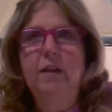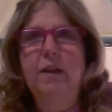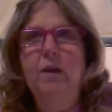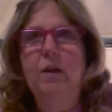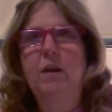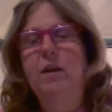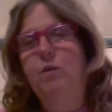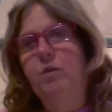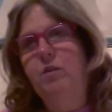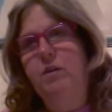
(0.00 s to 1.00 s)
it
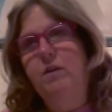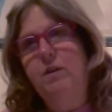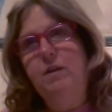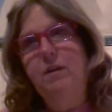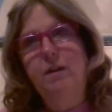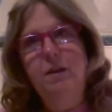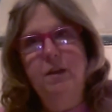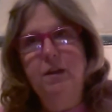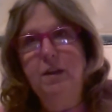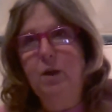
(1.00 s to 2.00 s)
was just
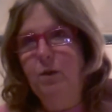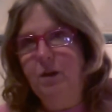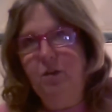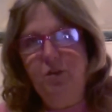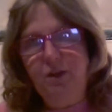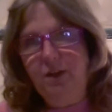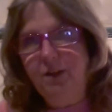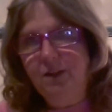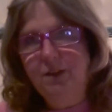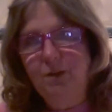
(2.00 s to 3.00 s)
no energy
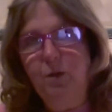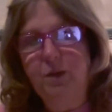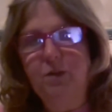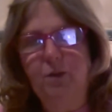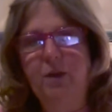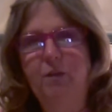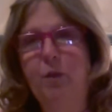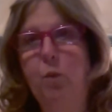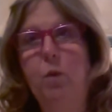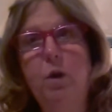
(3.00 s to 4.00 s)
whatsoever.
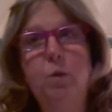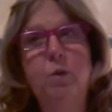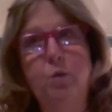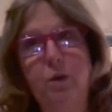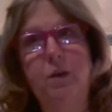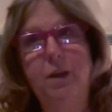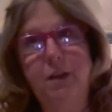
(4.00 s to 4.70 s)
The work was really